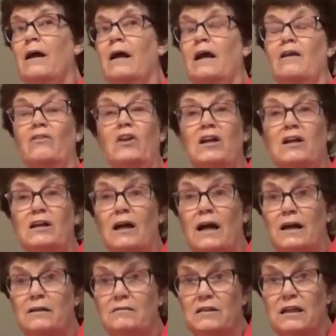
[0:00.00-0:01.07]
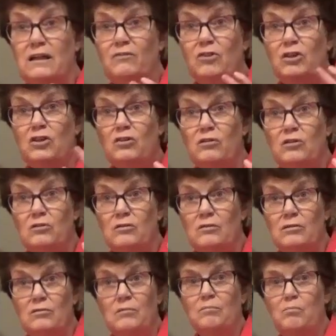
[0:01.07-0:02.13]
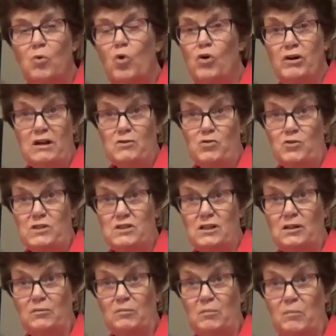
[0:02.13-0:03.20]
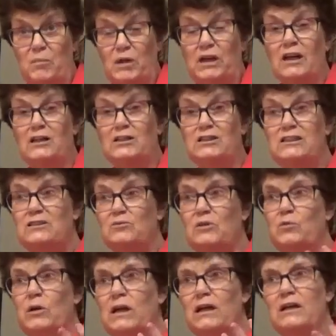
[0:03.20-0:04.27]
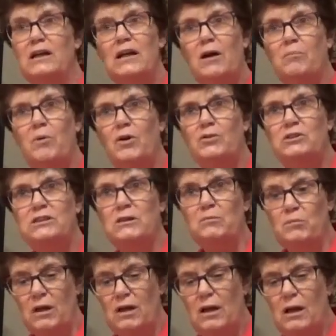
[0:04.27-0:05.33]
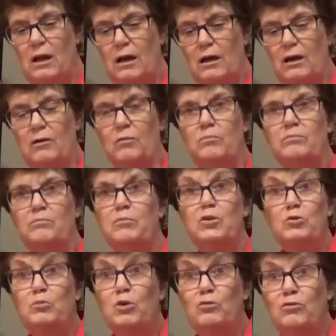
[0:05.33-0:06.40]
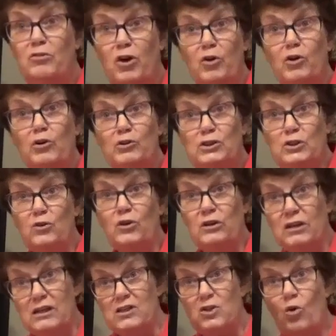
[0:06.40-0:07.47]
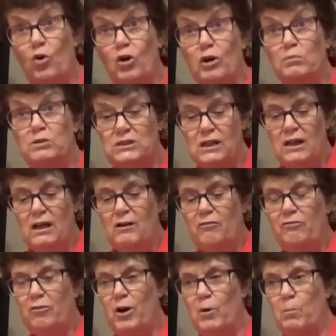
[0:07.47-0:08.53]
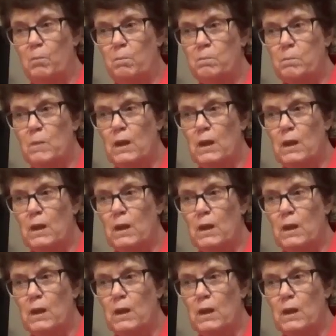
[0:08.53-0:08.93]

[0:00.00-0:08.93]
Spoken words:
And then it got even more interesting because we ended up posting blue moon photos, or these orbs, from